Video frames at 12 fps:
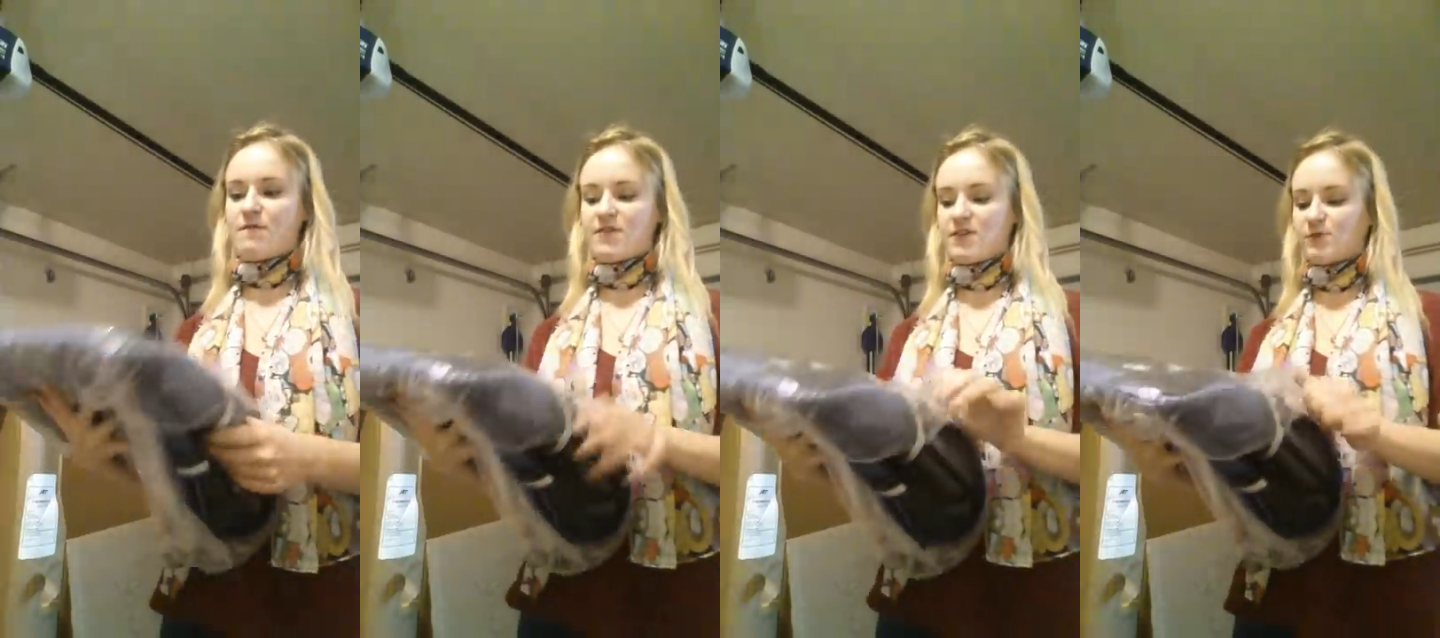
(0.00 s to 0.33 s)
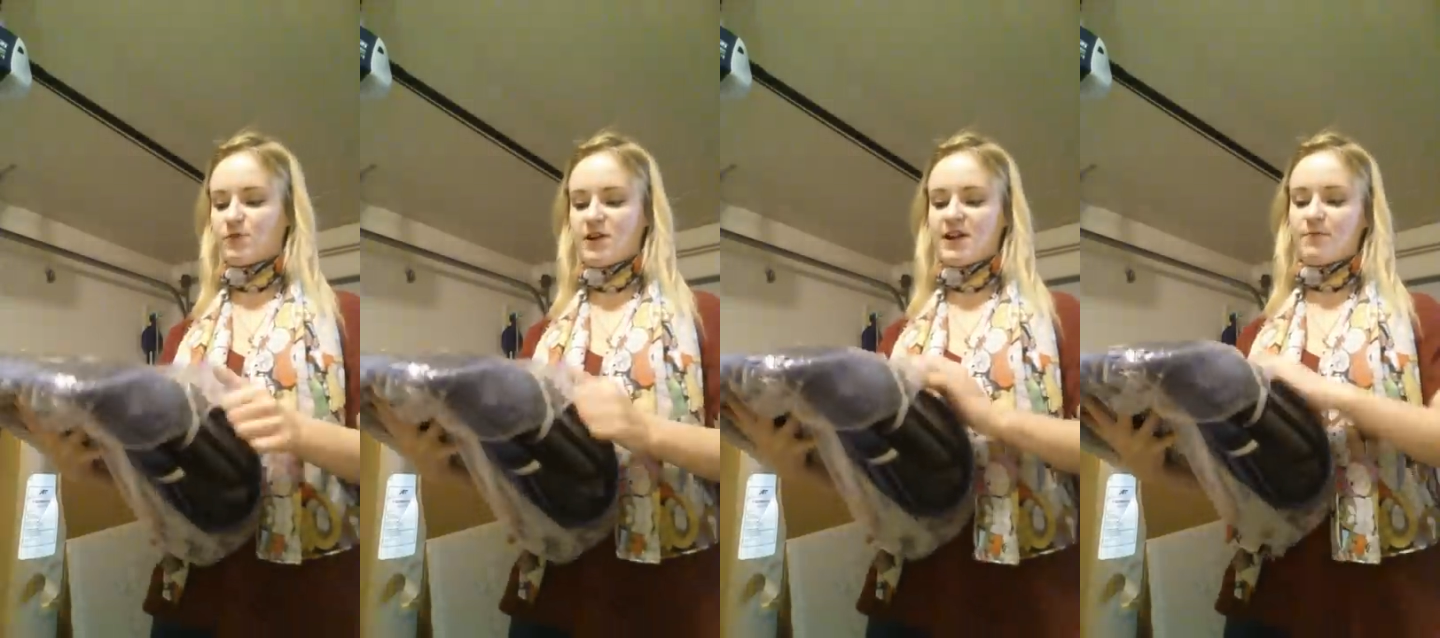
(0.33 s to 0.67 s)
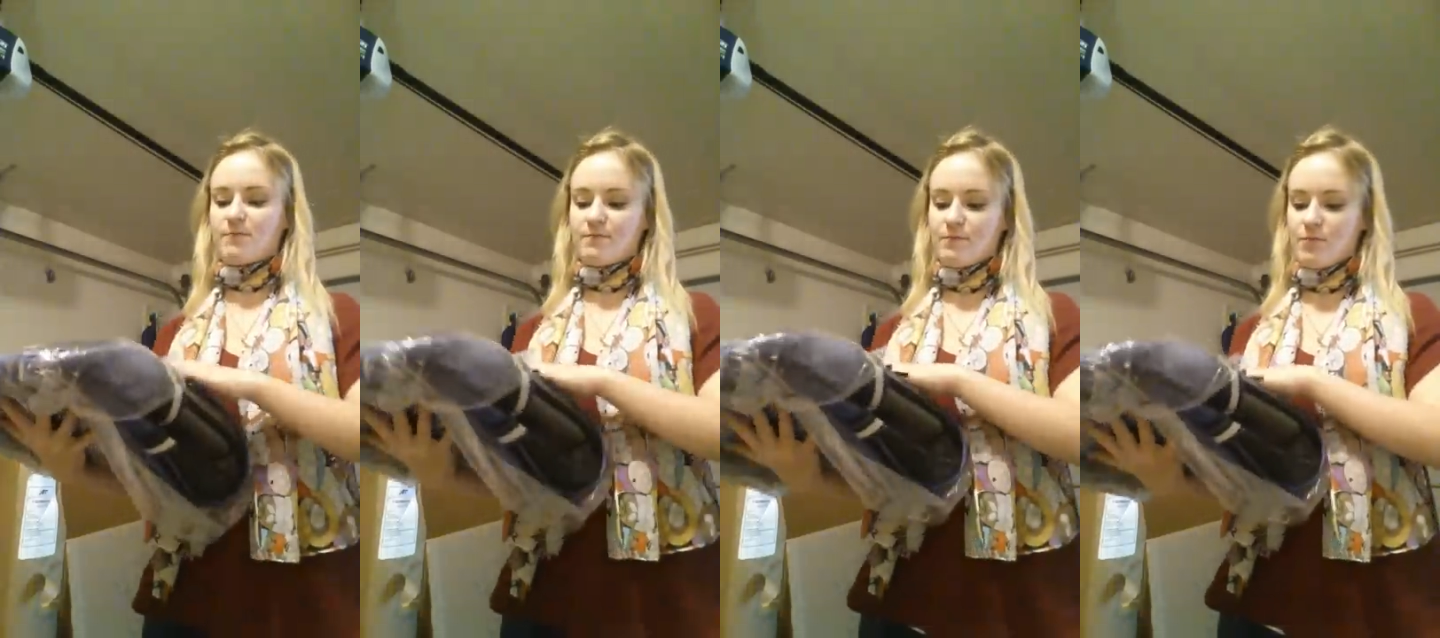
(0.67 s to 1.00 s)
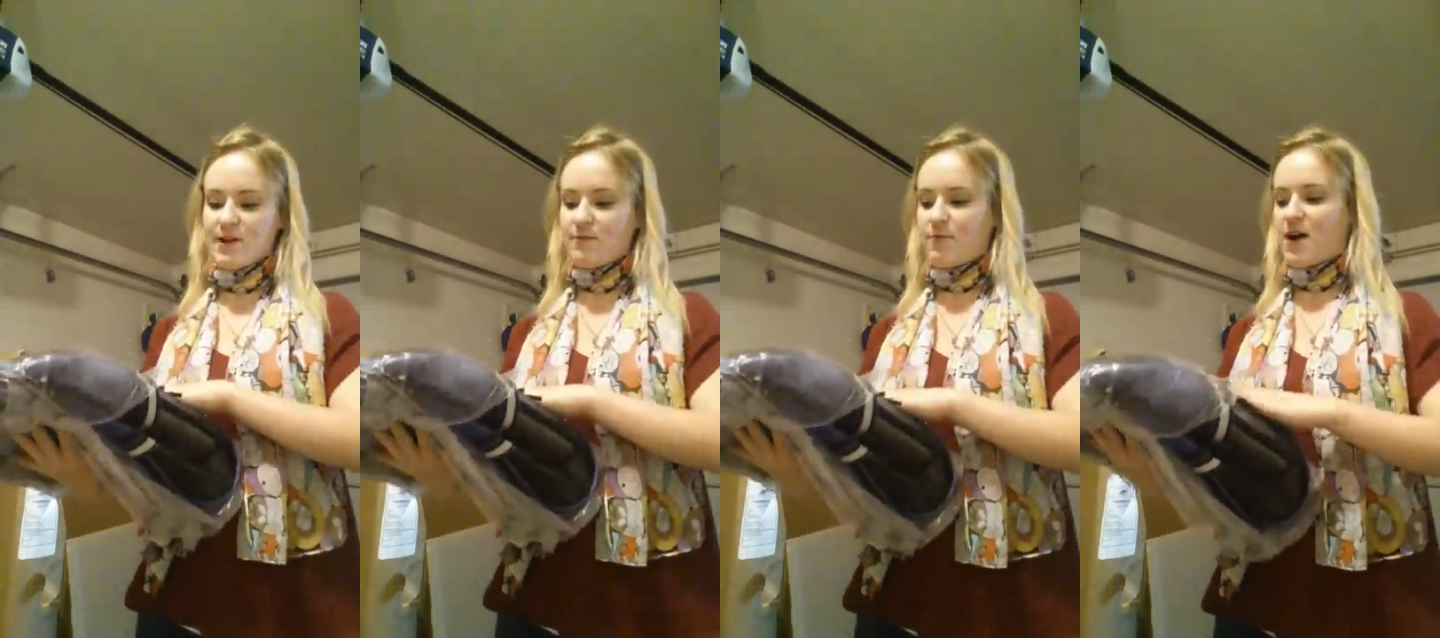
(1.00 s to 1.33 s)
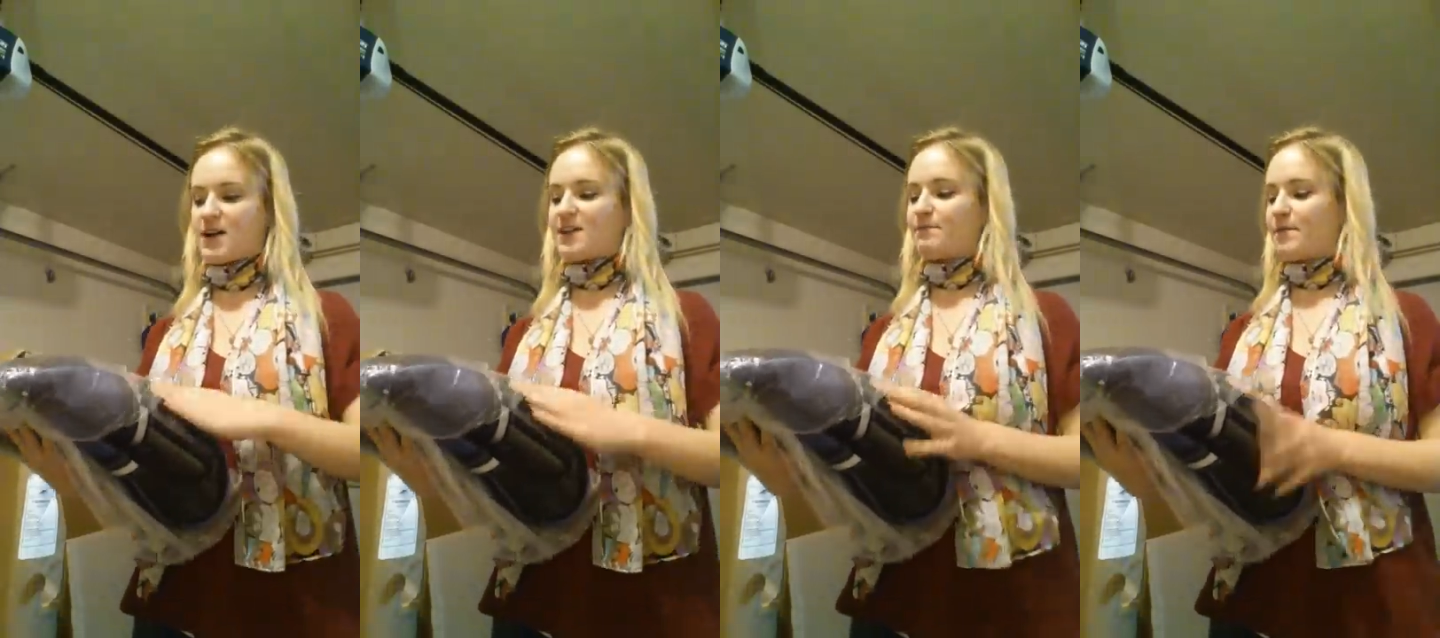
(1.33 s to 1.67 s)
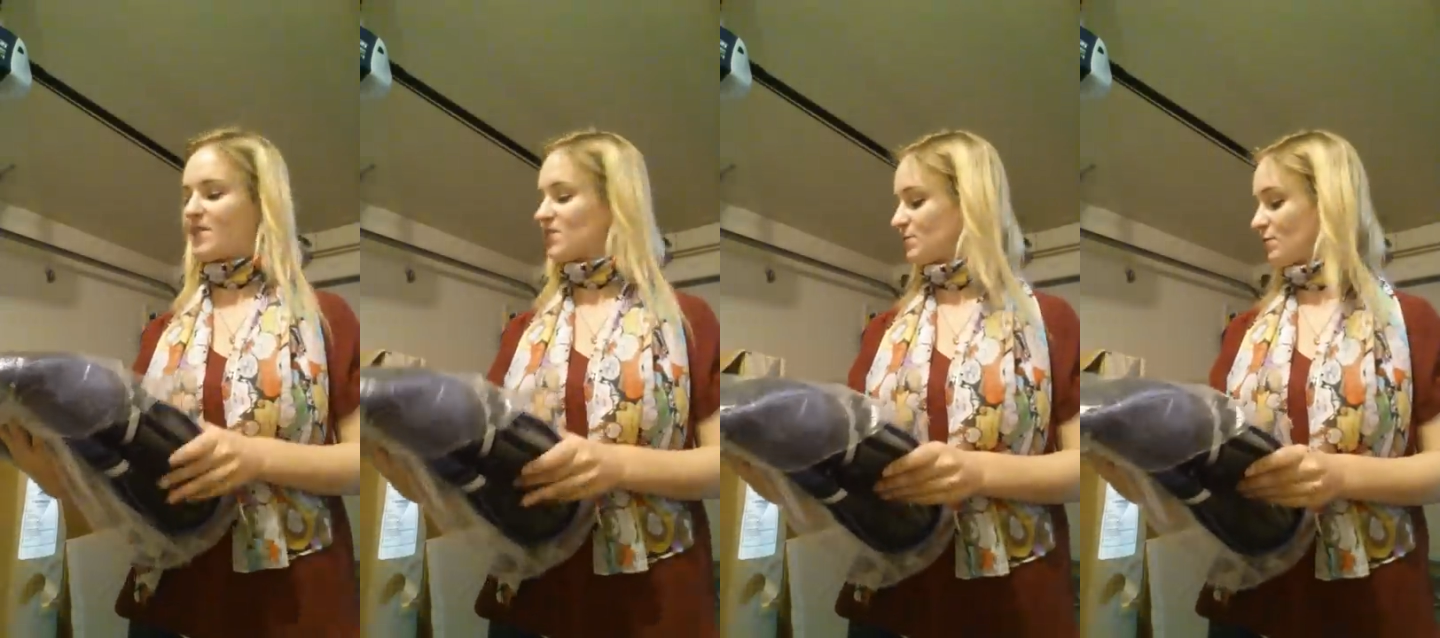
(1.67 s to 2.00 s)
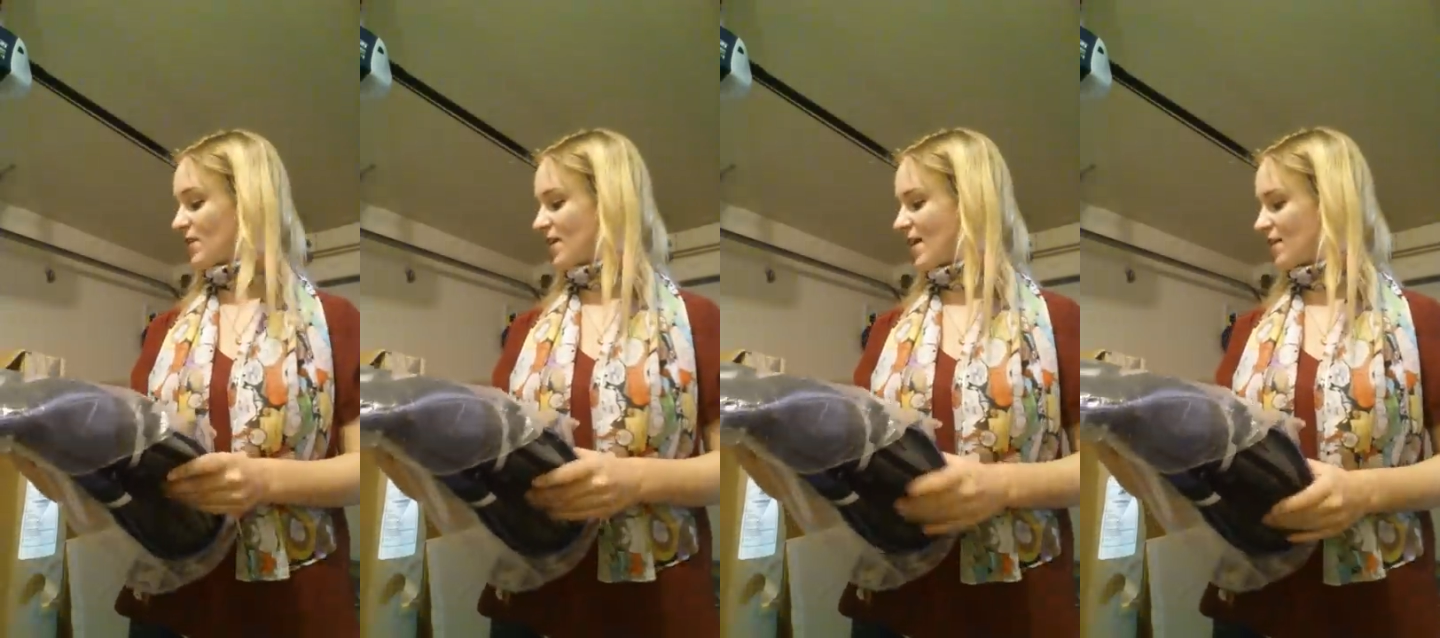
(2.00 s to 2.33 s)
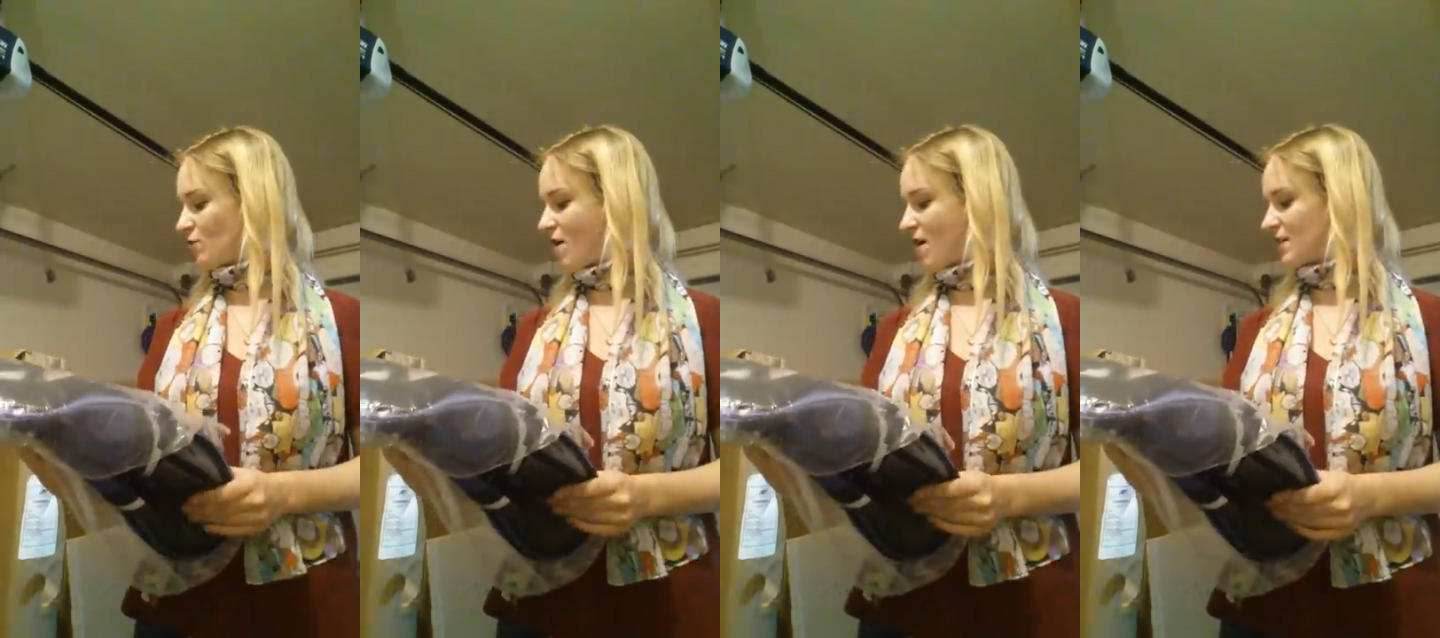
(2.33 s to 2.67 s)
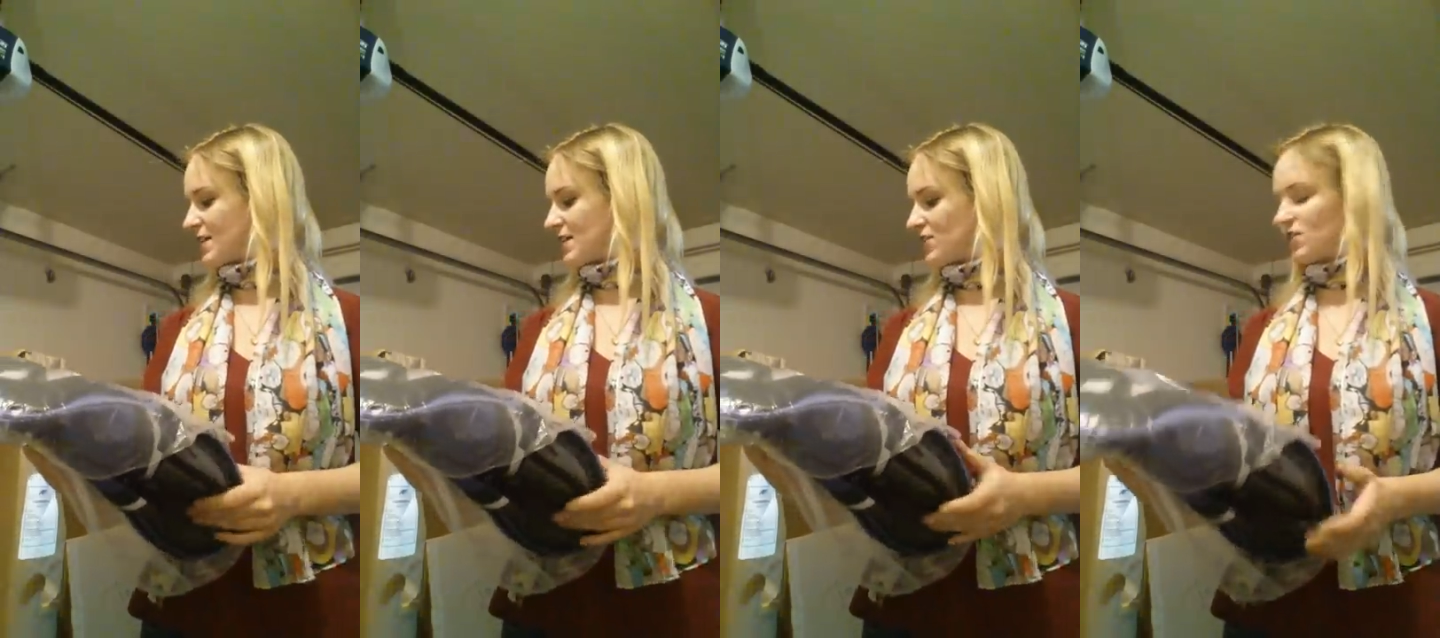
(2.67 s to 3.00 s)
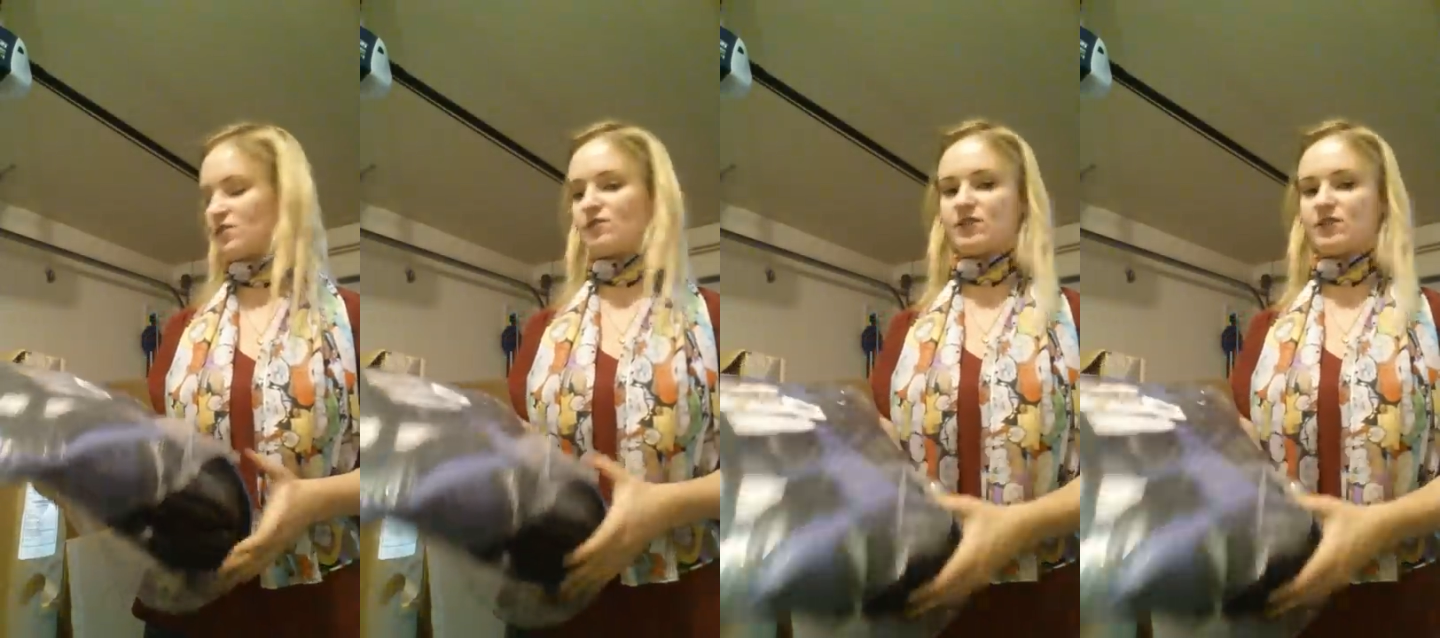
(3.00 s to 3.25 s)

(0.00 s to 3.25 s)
Feels pretty, pretty rugged. Feels pretty high quality too.